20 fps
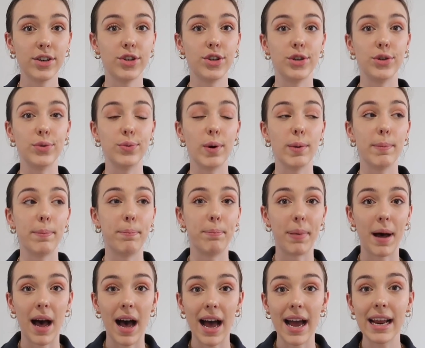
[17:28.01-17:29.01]
to
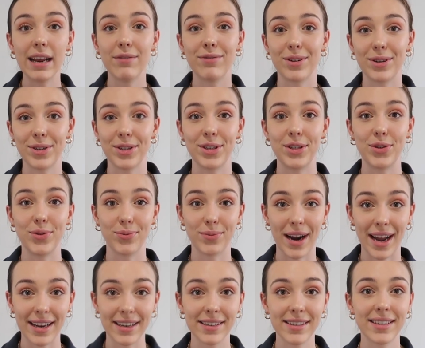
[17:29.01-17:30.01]
buy versus
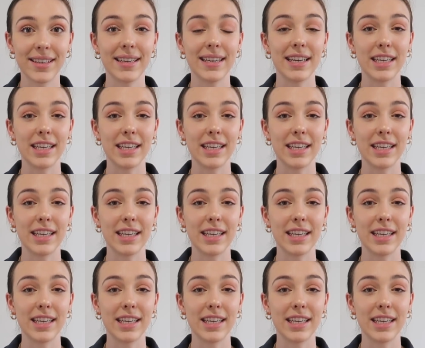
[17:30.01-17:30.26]
rent,